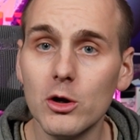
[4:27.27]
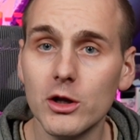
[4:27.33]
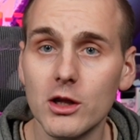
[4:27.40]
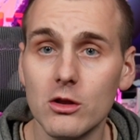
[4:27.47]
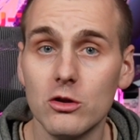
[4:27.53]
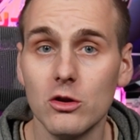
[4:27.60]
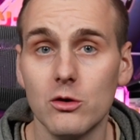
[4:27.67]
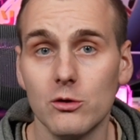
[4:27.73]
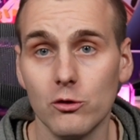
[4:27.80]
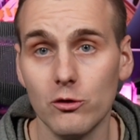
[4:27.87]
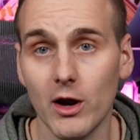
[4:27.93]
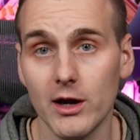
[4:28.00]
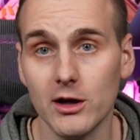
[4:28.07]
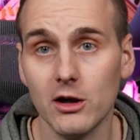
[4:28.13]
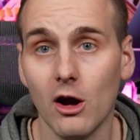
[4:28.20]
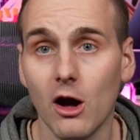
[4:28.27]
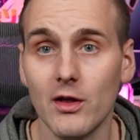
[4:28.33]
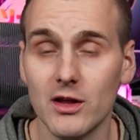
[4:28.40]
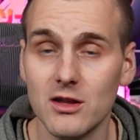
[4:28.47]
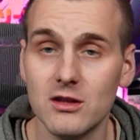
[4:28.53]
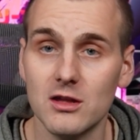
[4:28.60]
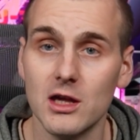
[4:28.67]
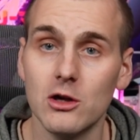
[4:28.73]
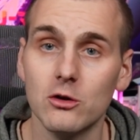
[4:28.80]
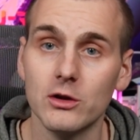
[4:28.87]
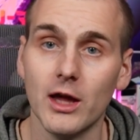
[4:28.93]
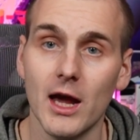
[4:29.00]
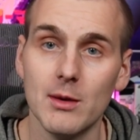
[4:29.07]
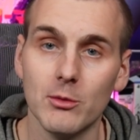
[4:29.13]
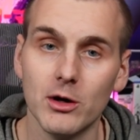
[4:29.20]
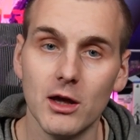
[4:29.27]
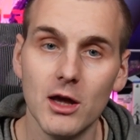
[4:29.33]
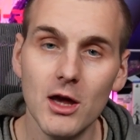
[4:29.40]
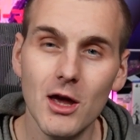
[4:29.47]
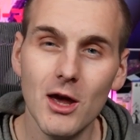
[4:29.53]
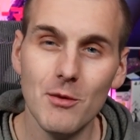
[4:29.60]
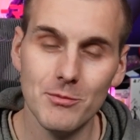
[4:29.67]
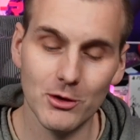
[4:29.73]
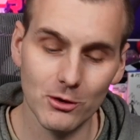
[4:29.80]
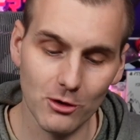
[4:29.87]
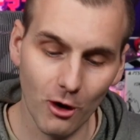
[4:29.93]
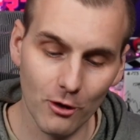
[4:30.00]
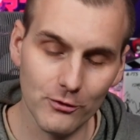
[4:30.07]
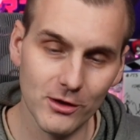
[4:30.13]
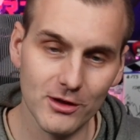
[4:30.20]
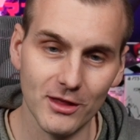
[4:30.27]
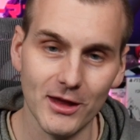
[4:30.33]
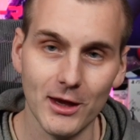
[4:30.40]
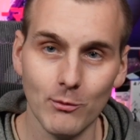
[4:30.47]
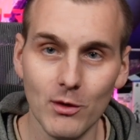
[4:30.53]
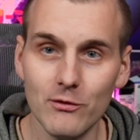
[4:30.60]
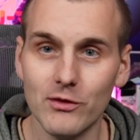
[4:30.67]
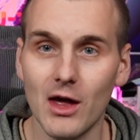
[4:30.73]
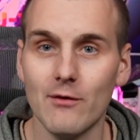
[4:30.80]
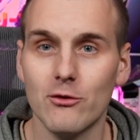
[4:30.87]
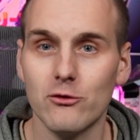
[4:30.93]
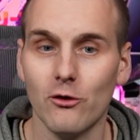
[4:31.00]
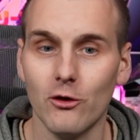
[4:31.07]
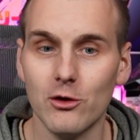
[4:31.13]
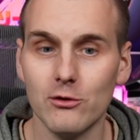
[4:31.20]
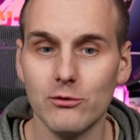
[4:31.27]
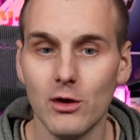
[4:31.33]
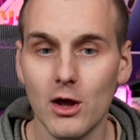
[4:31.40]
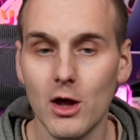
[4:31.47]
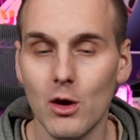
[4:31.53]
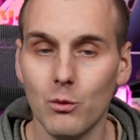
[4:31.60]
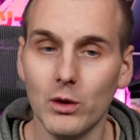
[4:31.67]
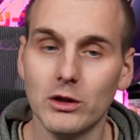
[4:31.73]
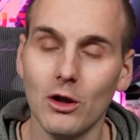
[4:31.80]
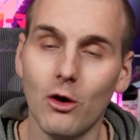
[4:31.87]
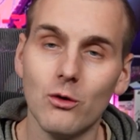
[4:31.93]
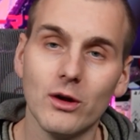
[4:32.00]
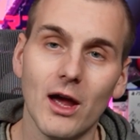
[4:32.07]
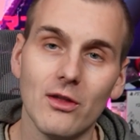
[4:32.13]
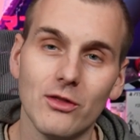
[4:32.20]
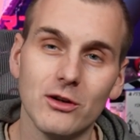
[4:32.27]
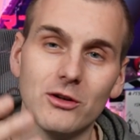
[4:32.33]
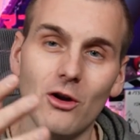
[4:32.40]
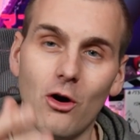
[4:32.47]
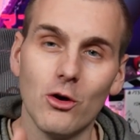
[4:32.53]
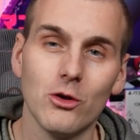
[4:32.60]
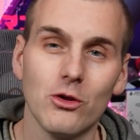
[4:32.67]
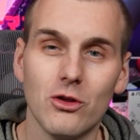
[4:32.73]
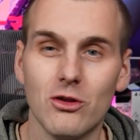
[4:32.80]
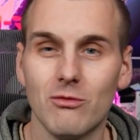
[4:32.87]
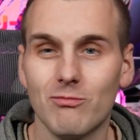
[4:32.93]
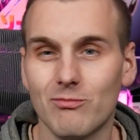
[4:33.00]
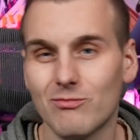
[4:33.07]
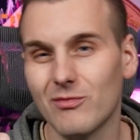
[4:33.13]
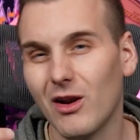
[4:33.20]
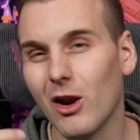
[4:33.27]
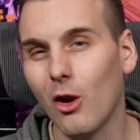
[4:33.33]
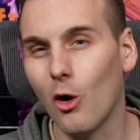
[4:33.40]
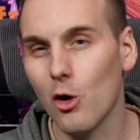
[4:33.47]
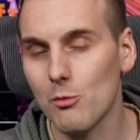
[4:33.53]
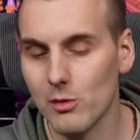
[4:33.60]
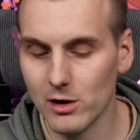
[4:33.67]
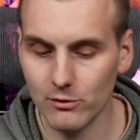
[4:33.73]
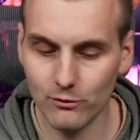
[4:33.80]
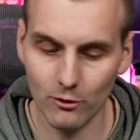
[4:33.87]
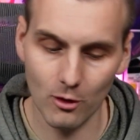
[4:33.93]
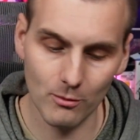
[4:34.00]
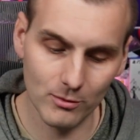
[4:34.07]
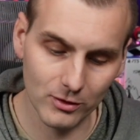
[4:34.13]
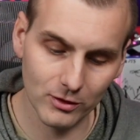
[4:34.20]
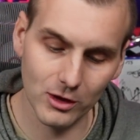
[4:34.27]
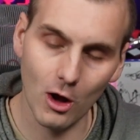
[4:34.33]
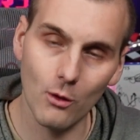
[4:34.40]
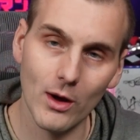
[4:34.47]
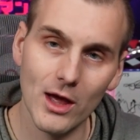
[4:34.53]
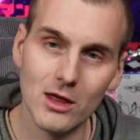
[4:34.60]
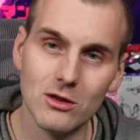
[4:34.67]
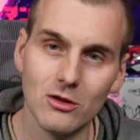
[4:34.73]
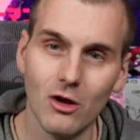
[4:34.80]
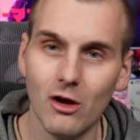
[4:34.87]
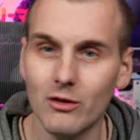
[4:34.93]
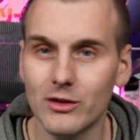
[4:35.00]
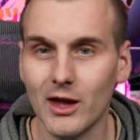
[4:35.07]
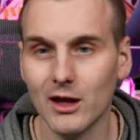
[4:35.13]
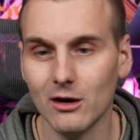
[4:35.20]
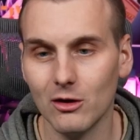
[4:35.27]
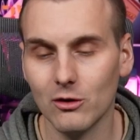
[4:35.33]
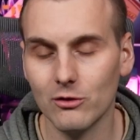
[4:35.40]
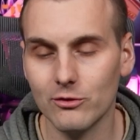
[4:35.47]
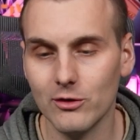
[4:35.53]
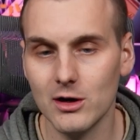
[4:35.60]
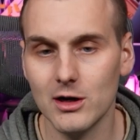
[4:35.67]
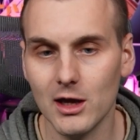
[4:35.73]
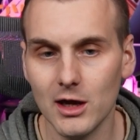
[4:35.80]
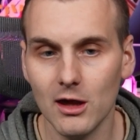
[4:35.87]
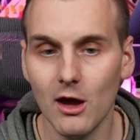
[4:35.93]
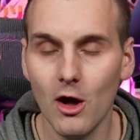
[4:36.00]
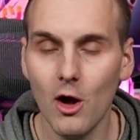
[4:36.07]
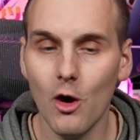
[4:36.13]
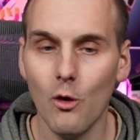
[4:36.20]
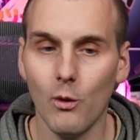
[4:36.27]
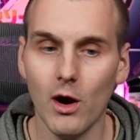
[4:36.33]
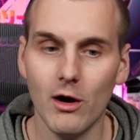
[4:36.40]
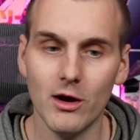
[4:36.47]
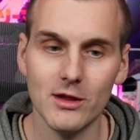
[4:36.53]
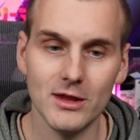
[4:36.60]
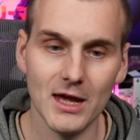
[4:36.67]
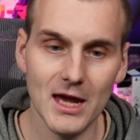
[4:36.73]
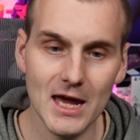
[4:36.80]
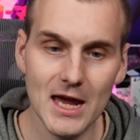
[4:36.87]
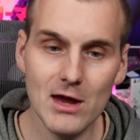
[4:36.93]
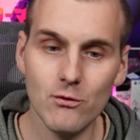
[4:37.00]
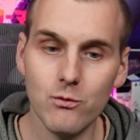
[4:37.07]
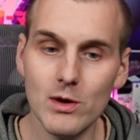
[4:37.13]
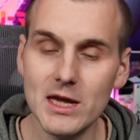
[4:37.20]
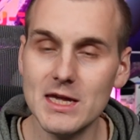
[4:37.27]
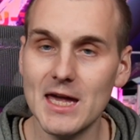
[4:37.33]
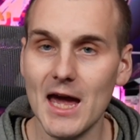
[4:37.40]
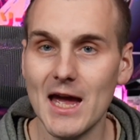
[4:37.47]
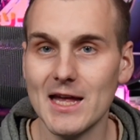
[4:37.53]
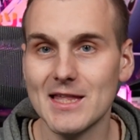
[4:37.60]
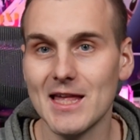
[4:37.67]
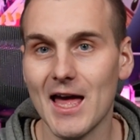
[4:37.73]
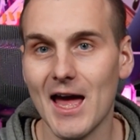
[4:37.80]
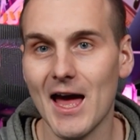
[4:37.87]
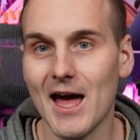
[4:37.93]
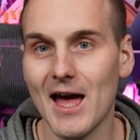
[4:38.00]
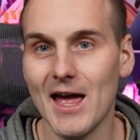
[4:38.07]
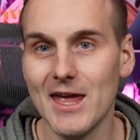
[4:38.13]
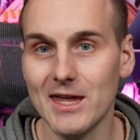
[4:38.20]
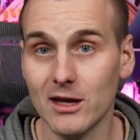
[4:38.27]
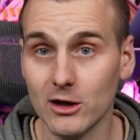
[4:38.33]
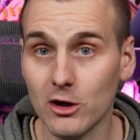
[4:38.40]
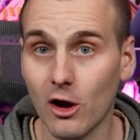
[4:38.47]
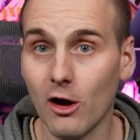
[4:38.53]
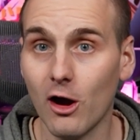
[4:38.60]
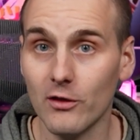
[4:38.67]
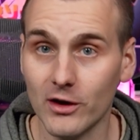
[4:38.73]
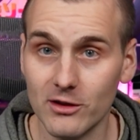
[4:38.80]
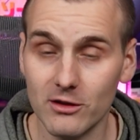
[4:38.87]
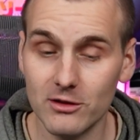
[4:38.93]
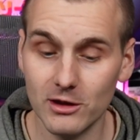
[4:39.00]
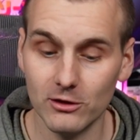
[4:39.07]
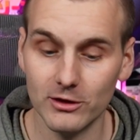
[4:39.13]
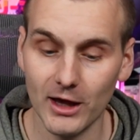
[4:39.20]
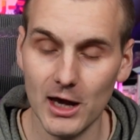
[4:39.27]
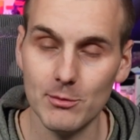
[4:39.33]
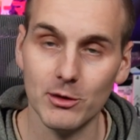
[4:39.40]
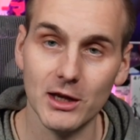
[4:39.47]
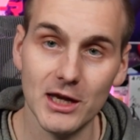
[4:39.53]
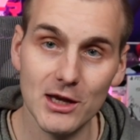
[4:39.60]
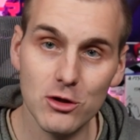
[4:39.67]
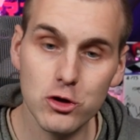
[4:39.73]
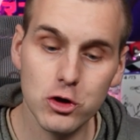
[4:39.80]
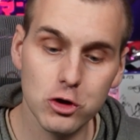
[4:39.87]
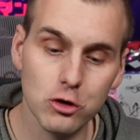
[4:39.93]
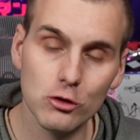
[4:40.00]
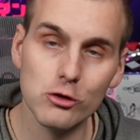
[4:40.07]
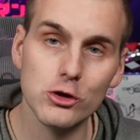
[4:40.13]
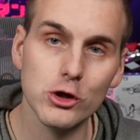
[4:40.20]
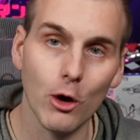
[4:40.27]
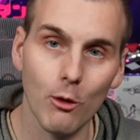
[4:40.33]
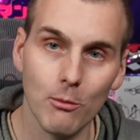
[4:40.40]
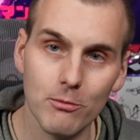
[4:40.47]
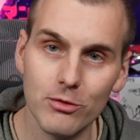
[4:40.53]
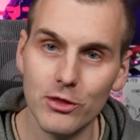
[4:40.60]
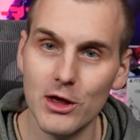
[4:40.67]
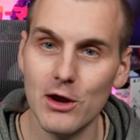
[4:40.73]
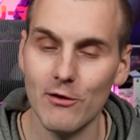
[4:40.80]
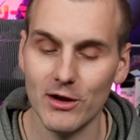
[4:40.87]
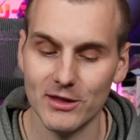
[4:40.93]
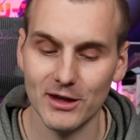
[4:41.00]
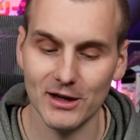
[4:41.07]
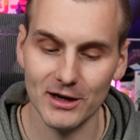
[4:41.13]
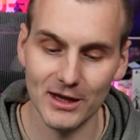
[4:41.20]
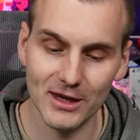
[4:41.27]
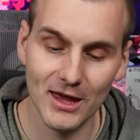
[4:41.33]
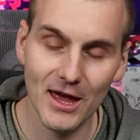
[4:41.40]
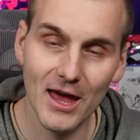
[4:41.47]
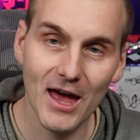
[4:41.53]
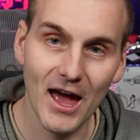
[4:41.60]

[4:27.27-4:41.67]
be looking at soon creating a cart that has a single game on it because obviously with the EverDrive we don't get the nice library from the OS on the Analogue 3D whereas if we get a cart that has a single game on it it should show up theoretically